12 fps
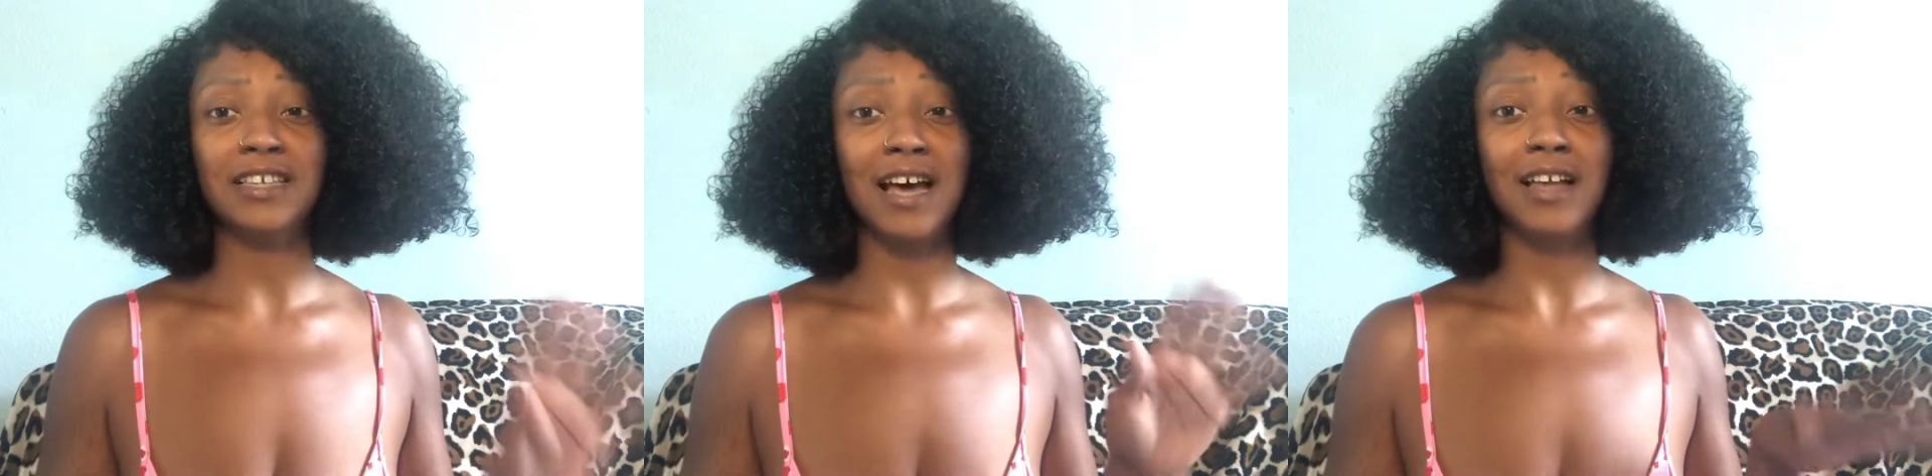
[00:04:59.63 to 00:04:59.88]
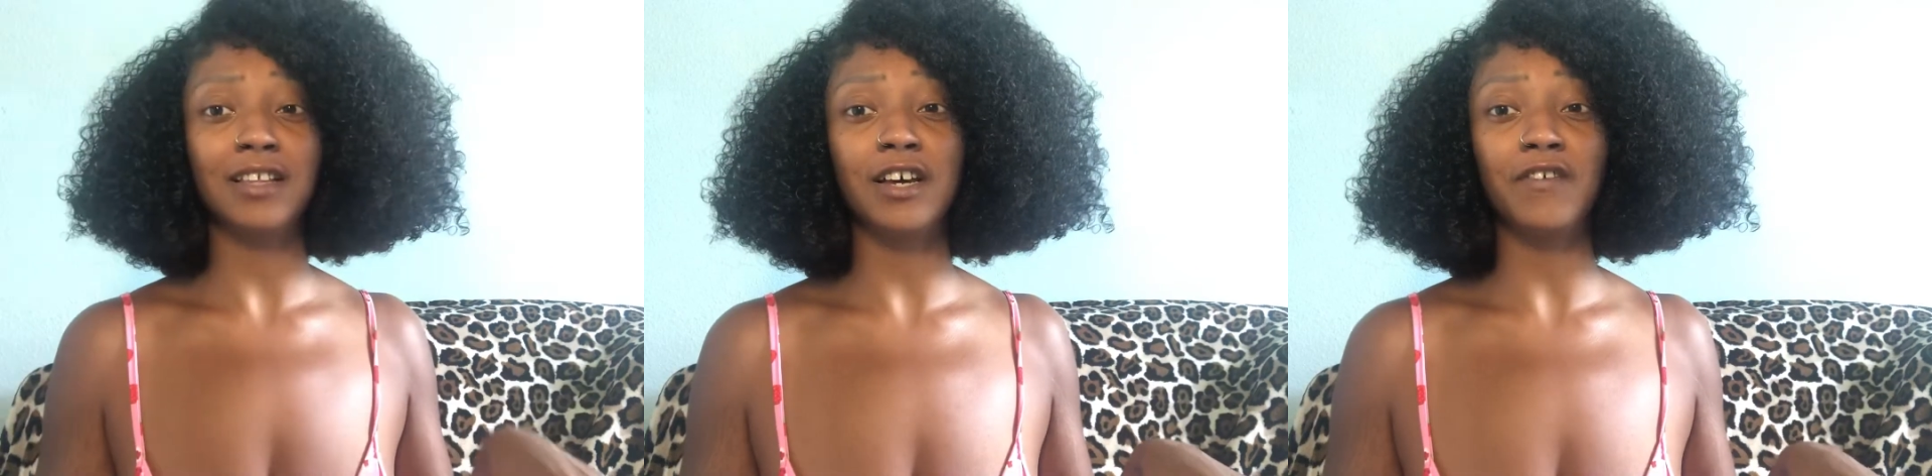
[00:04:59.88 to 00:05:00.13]

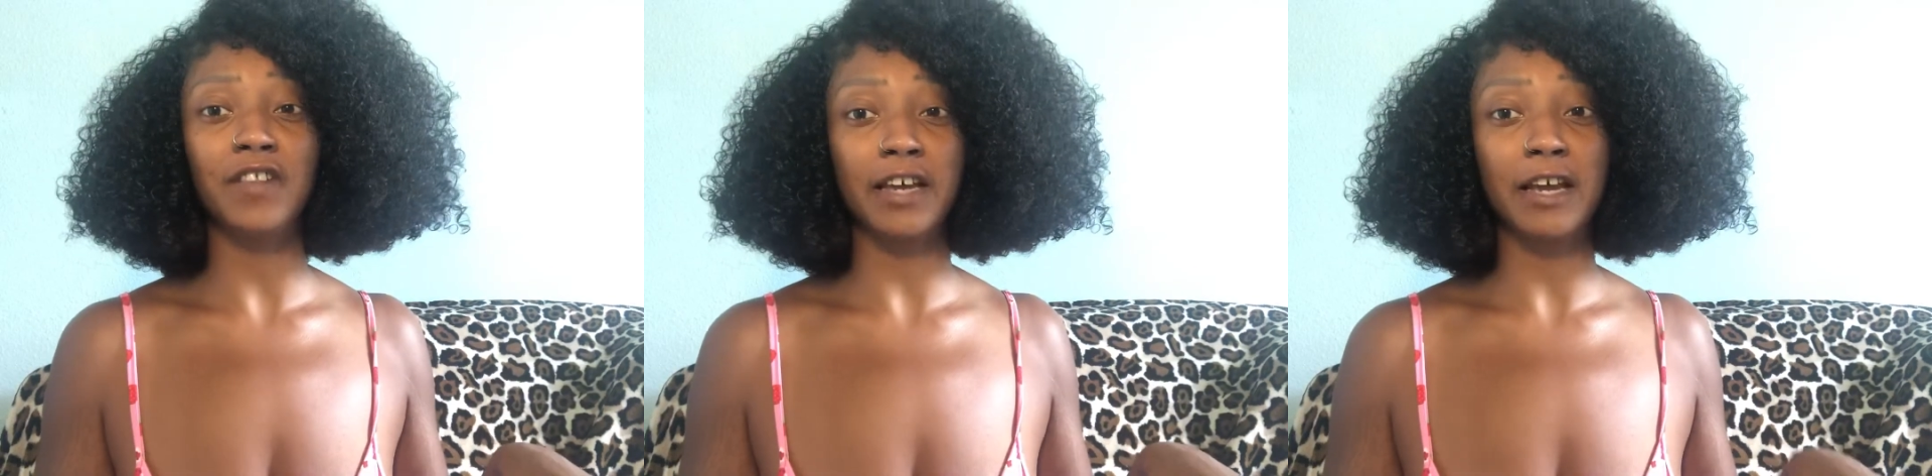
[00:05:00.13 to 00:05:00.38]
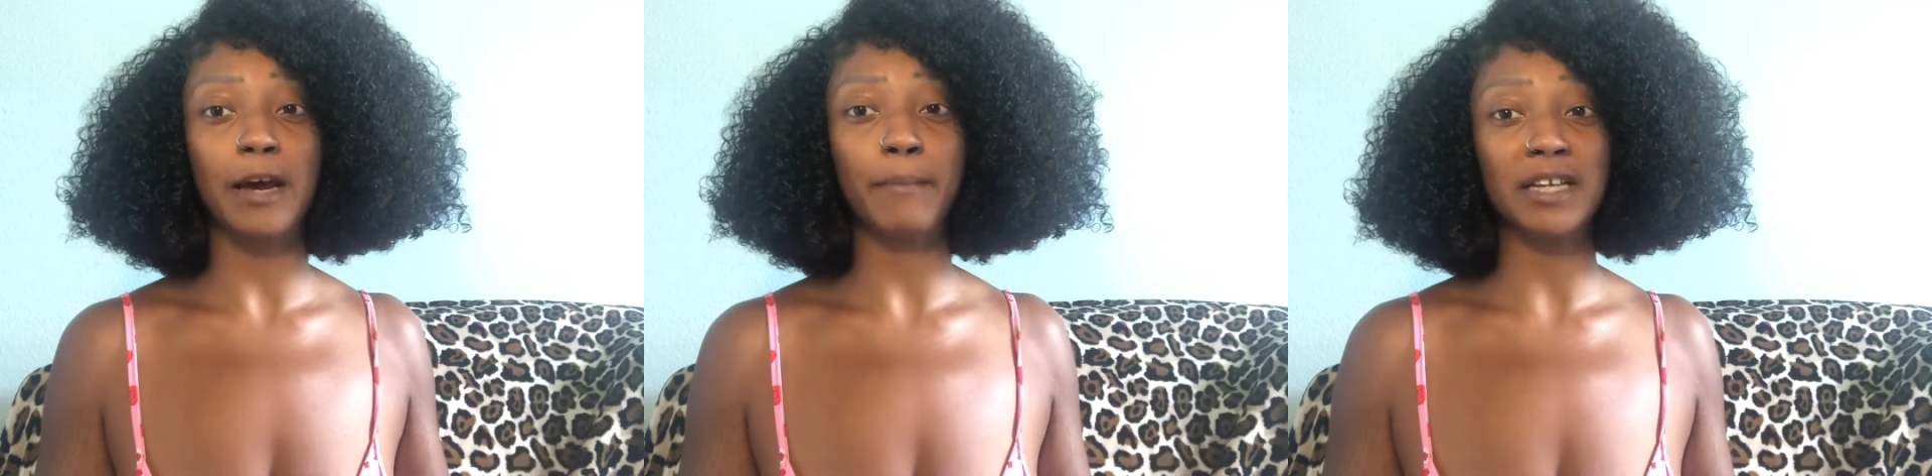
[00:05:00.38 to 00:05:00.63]
I love
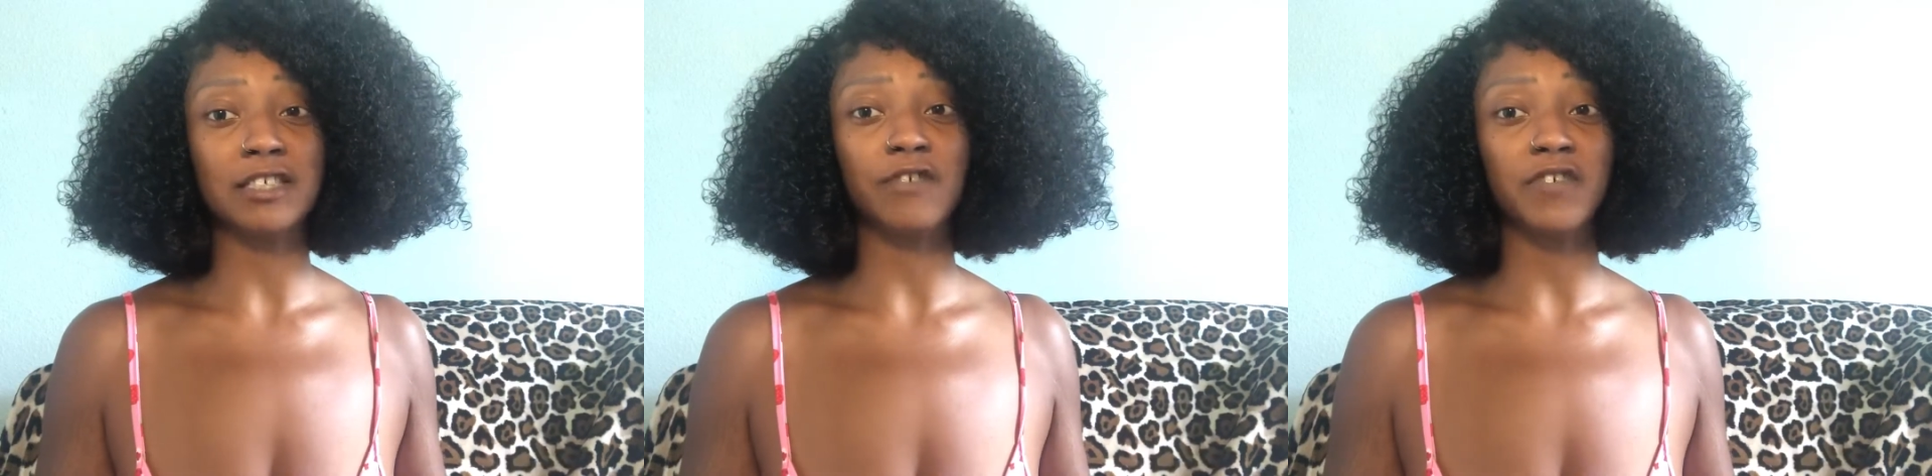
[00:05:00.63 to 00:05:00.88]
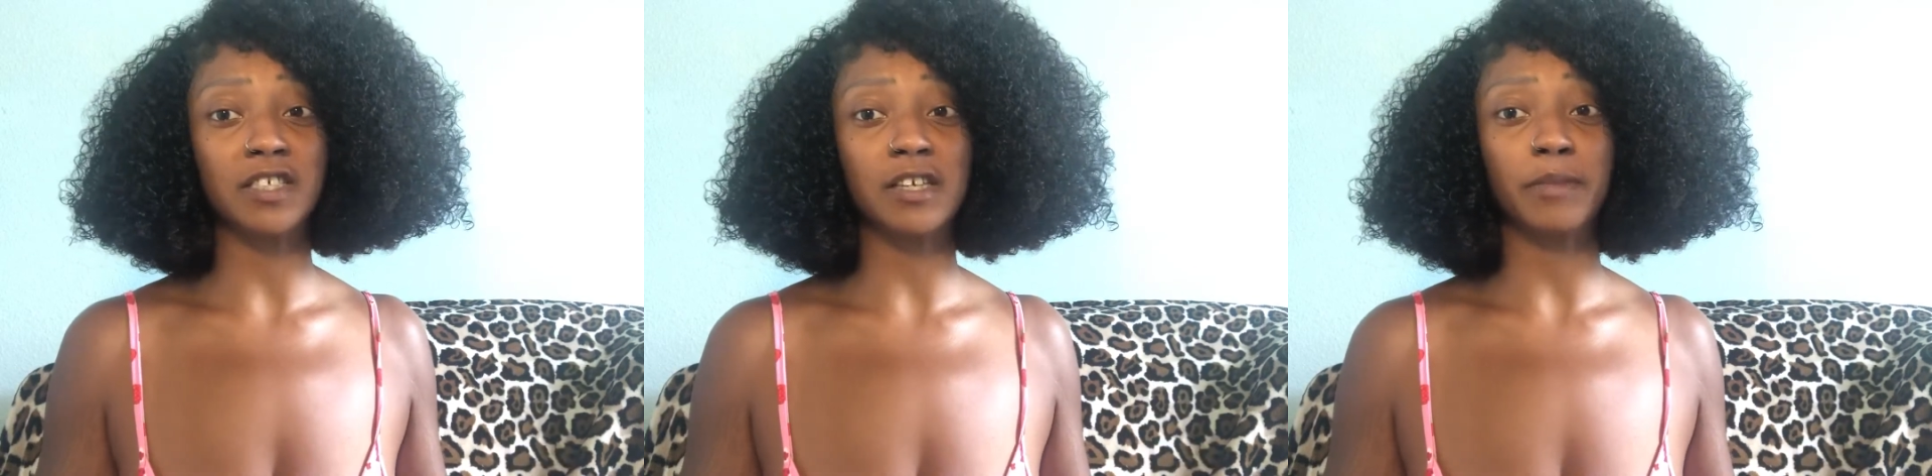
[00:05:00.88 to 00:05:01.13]
looking at
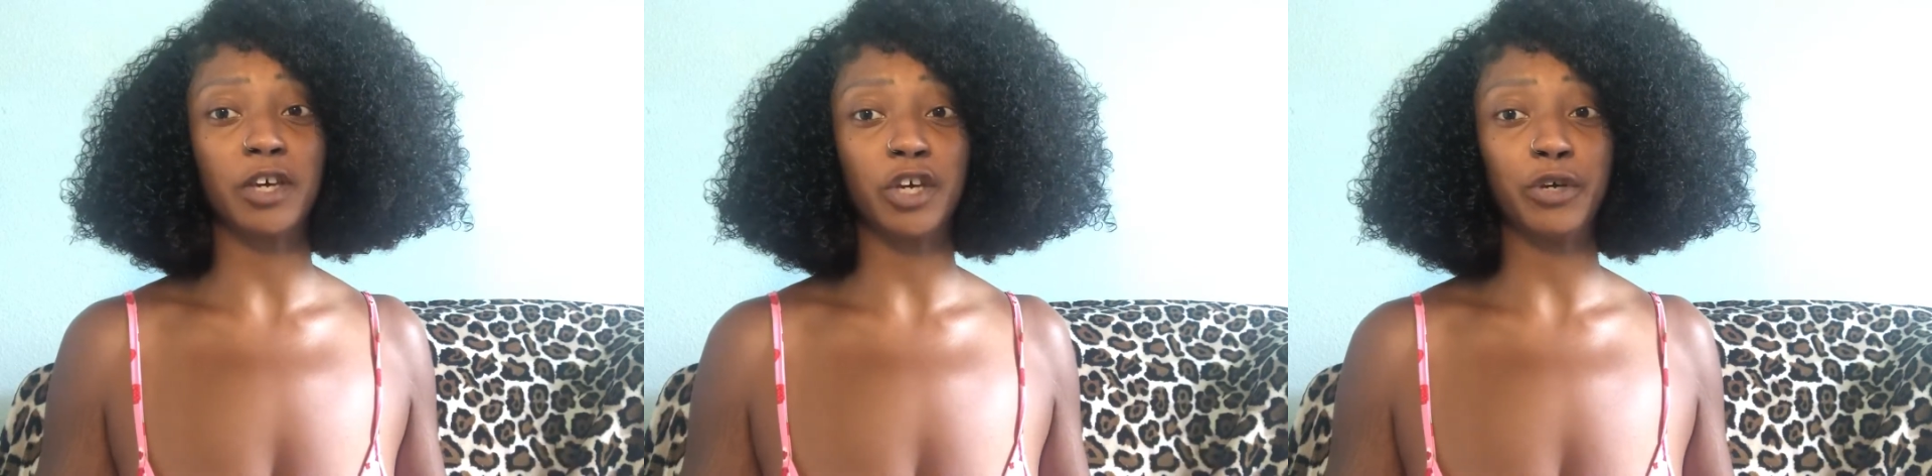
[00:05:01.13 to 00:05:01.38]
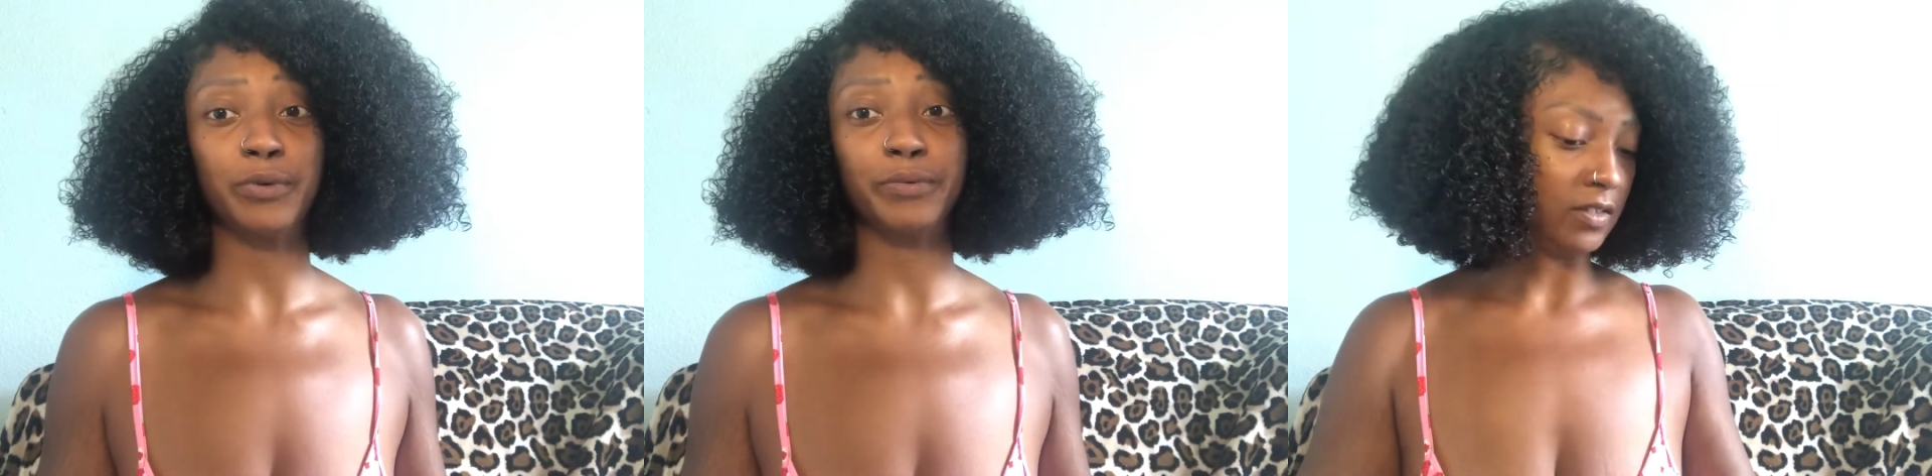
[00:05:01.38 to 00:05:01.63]
myself in something cute.